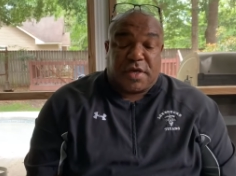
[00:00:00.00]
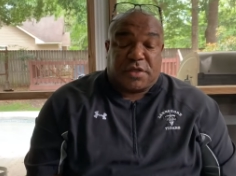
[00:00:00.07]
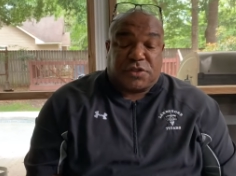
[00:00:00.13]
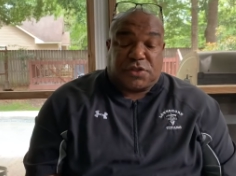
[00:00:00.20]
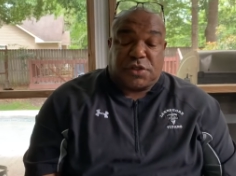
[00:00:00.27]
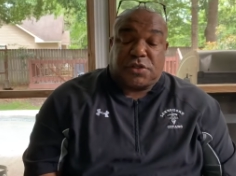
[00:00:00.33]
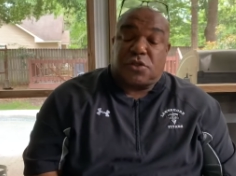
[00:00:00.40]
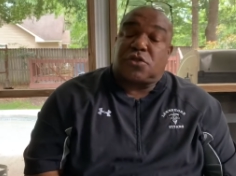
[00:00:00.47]

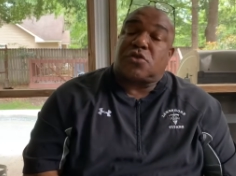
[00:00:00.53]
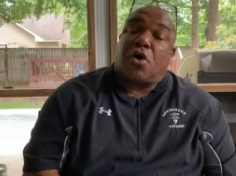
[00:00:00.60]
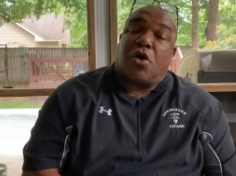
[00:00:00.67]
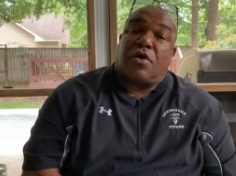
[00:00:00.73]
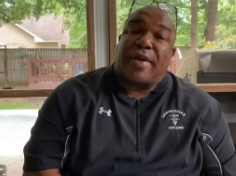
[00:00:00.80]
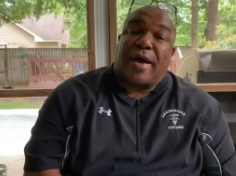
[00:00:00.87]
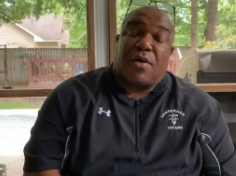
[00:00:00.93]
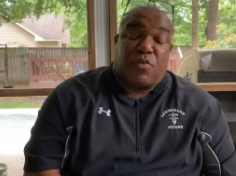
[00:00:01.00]
Jesus
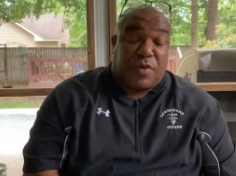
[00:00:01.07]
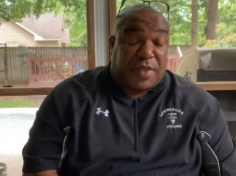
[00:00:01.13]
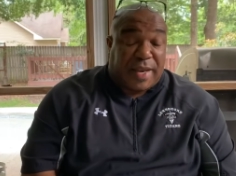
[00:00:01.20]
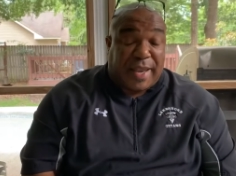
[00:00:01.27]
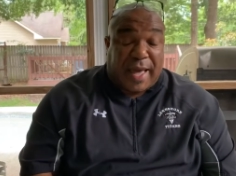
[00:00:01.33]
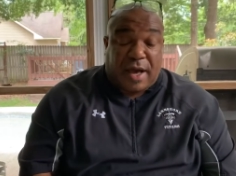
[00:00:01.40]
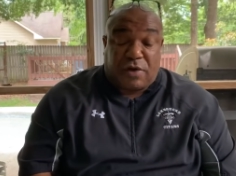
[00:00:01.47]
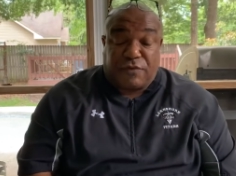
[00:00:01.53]
called out with a
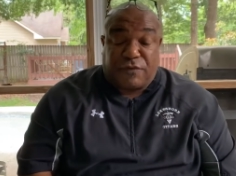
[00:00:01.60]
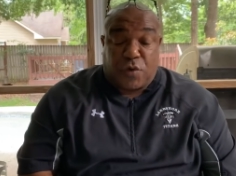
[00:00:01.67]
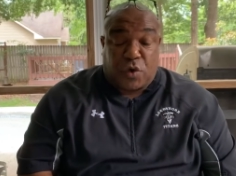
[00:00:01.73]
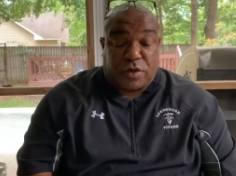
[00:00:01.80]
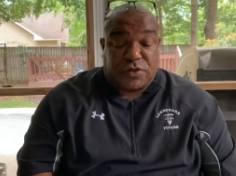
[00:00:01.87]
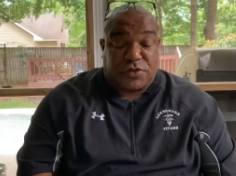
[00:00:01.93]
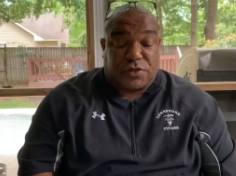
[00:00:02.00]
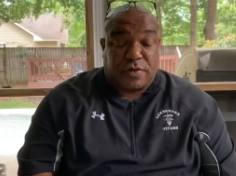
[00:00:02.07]
loud
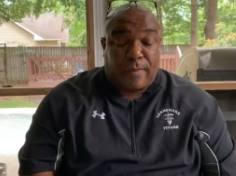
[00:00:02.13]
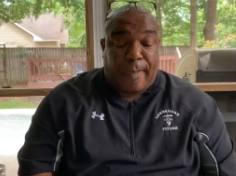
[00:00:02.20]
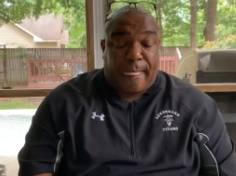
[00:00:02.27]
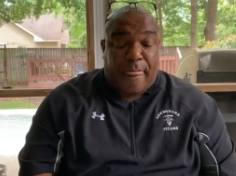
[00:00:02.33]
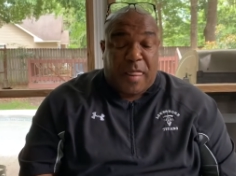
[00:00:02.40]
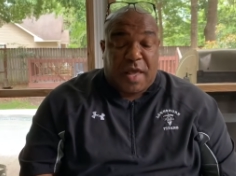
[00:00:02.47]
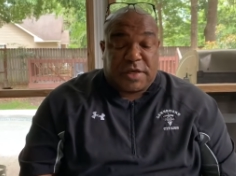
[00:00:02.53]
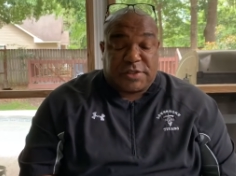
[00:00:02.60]
voice,
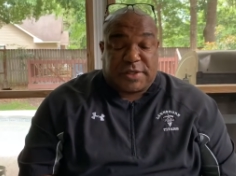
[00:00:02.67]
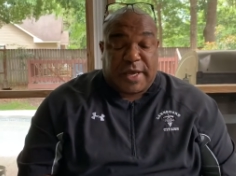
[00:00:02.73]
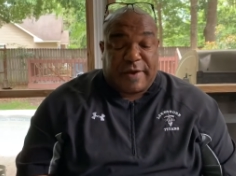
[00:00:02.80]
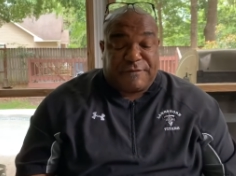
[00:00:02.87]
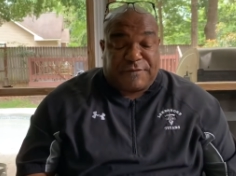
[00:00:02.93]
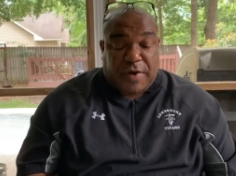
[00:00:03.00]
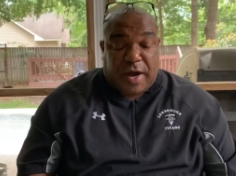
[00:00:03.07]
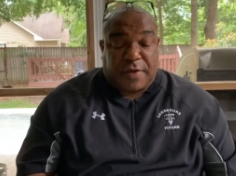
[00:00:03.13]
saying,
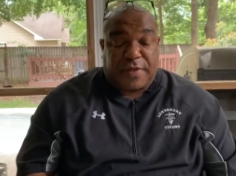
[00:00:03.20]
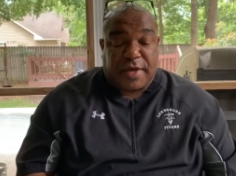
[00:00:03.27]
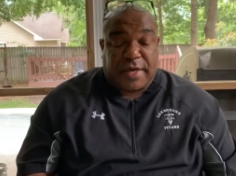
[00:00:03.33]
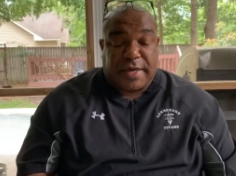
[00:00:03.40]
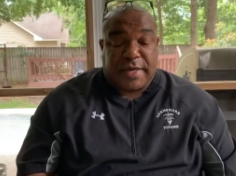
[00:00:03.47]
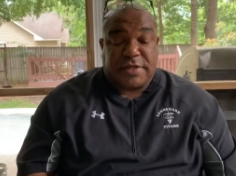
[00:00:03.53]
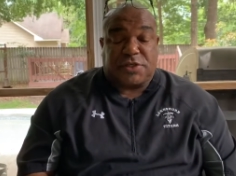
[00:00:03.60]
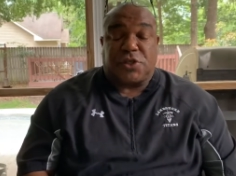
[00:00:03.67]
Father,
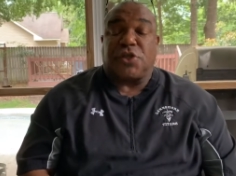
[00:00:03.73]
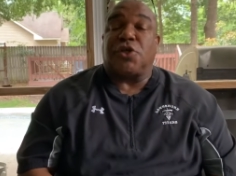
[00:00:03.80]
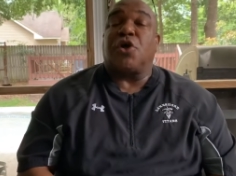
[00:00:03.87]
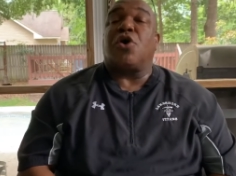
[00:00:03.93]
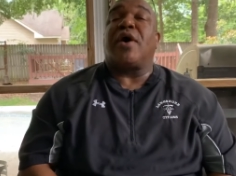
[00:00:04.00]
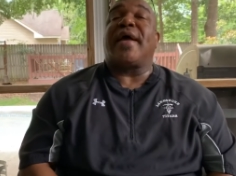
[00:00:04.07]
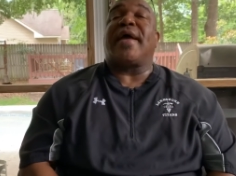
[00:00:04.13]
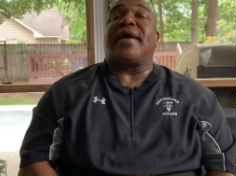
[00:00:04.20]
into
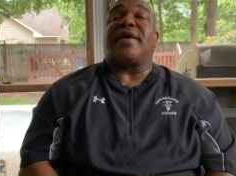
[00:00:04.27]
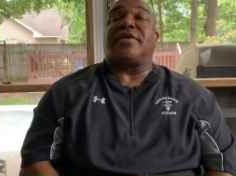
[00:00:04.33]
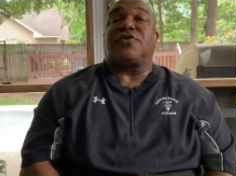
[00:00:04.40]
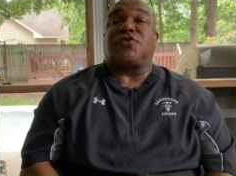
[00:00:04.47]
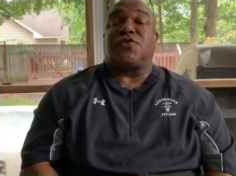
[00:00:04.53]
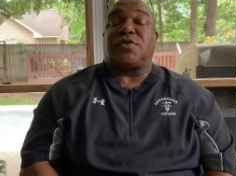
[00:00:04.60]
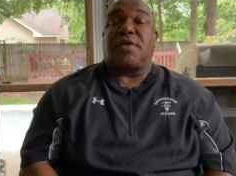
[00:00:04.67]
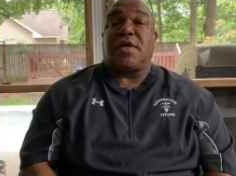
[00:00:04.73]
your
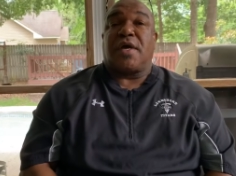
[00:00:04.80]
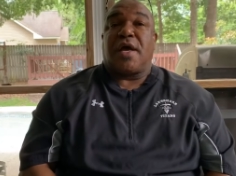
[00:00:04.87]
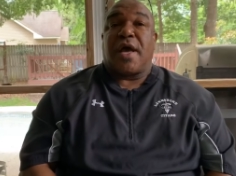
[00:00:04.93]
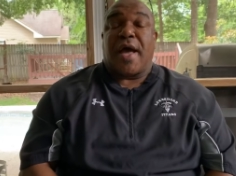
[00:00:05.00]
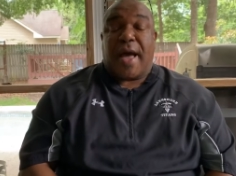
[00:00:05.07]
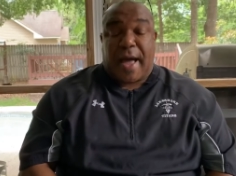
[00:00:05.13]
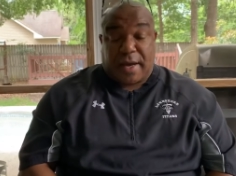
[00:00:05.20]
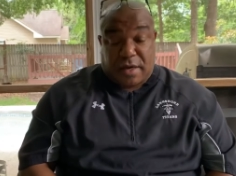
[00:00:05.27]
hands
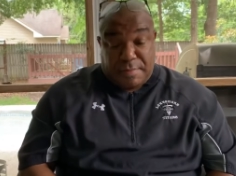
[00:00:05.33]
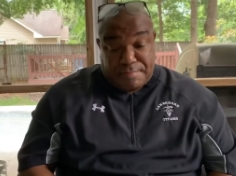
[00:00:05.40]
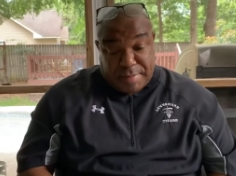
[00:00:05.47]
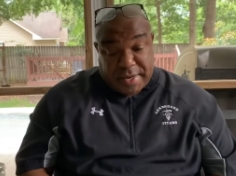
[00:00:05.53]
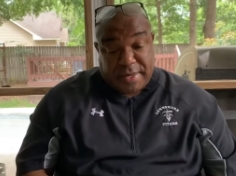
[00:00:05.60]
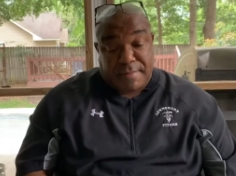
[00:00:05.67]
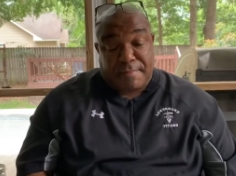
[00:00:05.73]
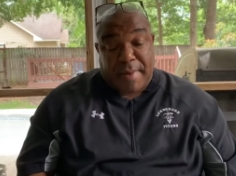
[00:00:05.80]
I
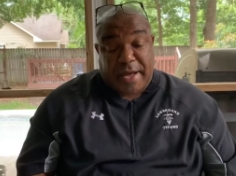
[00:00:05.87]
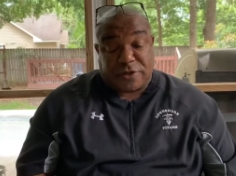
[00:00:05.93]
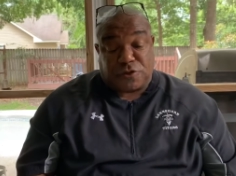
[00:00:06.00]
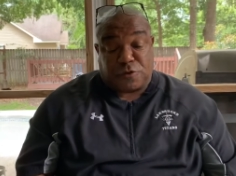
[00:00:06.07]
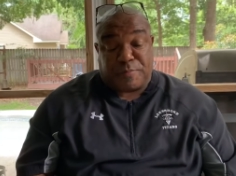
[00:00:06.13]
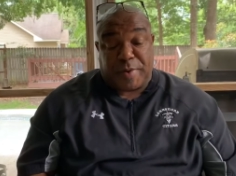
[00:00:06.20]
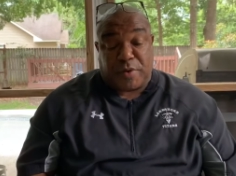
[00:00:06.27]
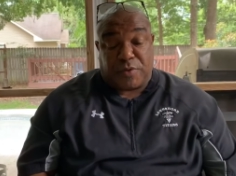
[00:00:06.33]
commit my
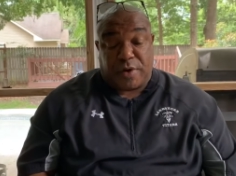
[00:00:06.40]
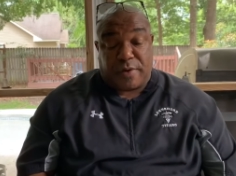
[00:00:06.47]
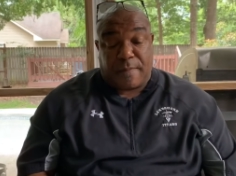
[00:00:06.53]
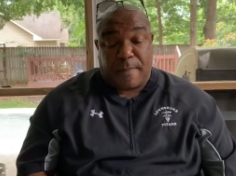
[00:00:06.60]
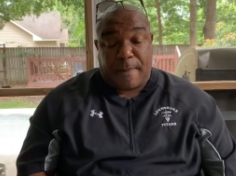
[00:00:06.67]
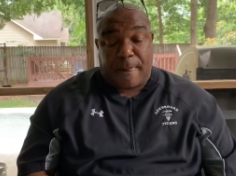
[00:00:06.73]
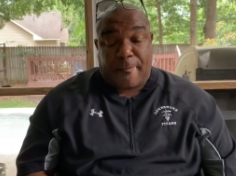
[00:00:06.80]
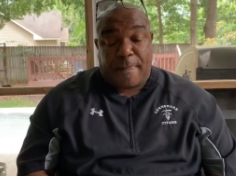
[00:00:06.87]
spirit.
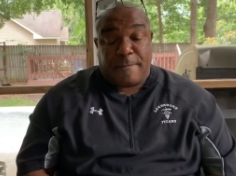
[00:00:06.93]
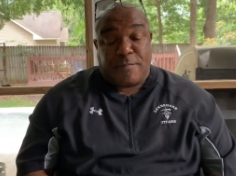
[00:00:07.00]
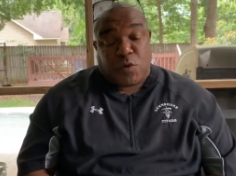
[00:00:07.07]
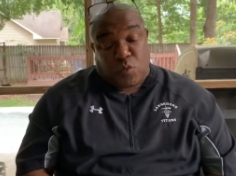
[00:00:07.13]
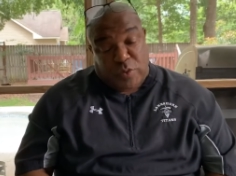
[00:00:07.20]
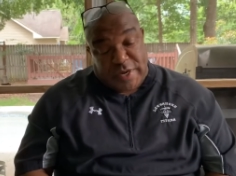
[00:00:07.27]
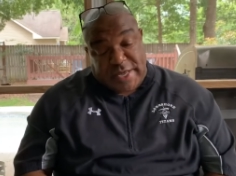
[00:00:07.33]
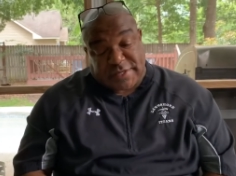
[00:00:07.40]

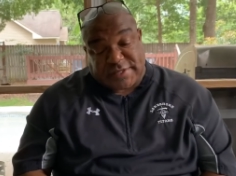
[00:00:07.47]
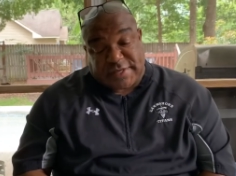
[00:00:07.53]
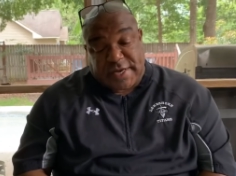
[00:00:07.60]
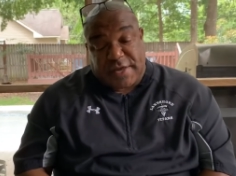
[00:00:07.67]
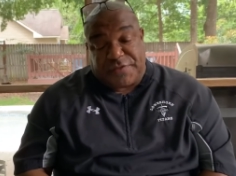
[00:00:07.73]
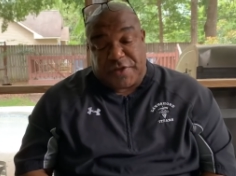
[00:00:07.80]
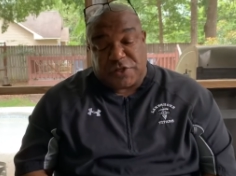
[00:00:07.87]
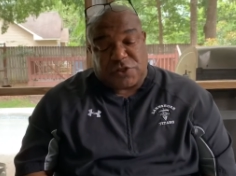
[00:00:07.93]
When he had
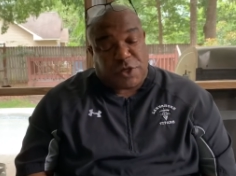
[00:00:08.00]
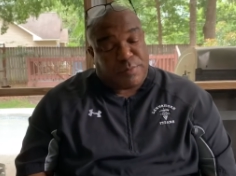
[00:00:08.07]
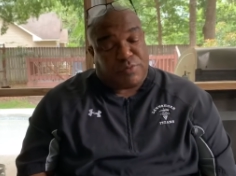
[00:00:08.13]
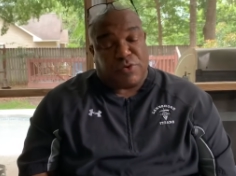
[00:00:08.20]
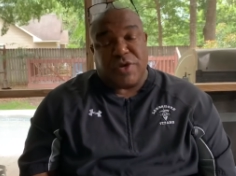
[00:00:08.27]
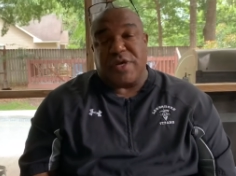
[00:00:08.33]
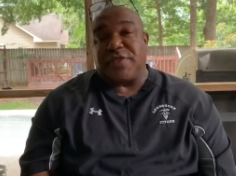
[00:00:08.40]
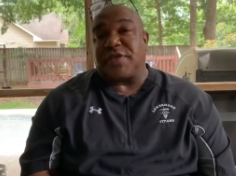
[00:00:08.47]
said this, he
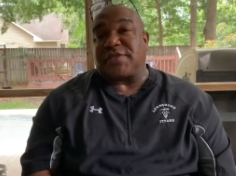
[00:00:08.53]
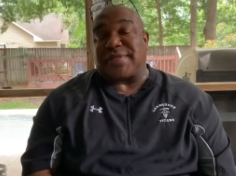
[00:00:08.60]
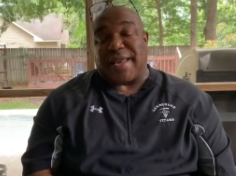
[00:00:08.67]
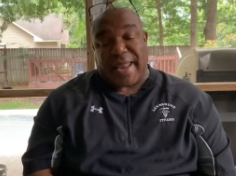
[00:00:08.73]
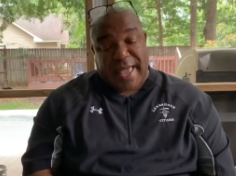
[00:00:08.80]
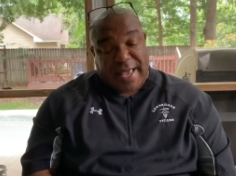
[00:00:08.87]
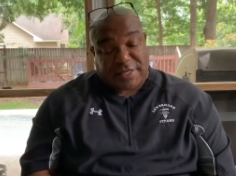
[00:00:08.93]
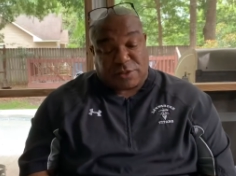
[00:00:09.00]
breathed his
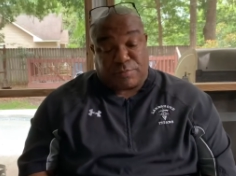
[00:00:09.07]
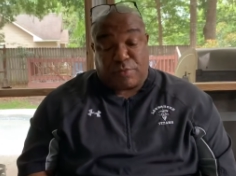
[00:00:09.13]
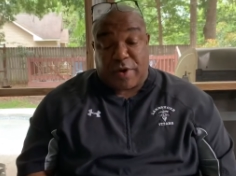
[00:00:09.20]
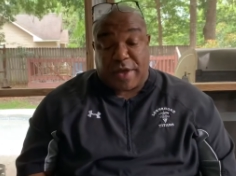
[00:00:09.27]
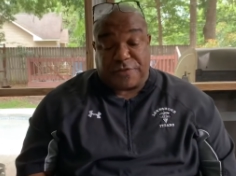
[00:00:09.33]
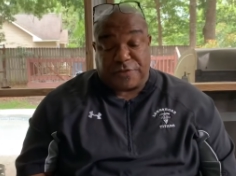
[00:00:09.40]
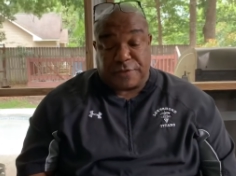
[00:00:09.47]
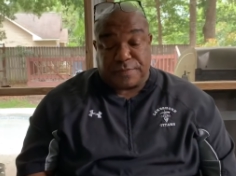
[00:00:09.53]
last
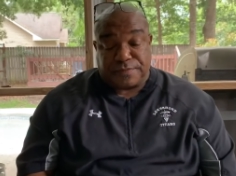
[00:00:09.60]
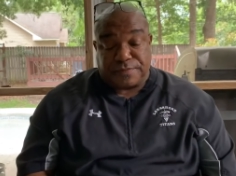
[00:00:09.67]
breath.